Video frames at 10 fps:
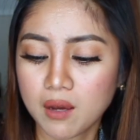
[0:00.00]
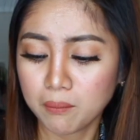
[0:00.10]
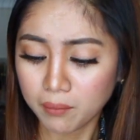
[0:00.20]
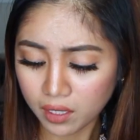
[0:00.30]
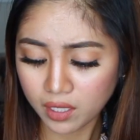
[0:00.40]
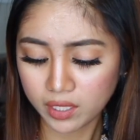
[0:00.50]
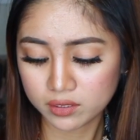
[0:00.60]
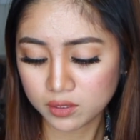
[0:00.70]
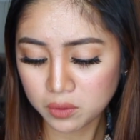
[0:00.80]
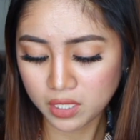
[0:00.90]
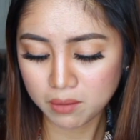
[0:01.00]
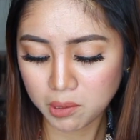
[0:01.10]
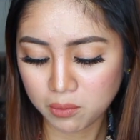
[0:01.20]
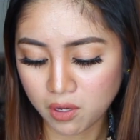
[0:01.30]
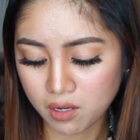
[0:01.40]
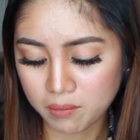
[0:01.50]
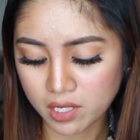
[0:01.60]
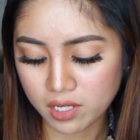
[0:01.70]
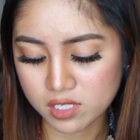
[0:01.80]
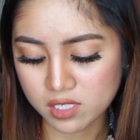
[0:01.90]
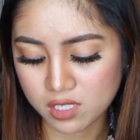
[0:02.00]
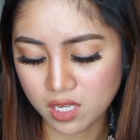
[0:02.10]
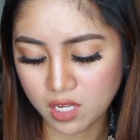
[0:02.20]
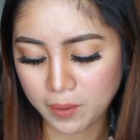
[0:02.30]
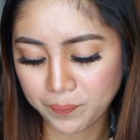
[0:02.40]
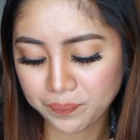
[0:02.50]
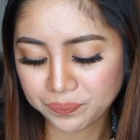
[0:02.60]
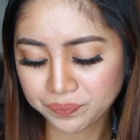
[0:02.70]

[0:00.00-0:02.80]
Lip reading: But don't get me wrong, because the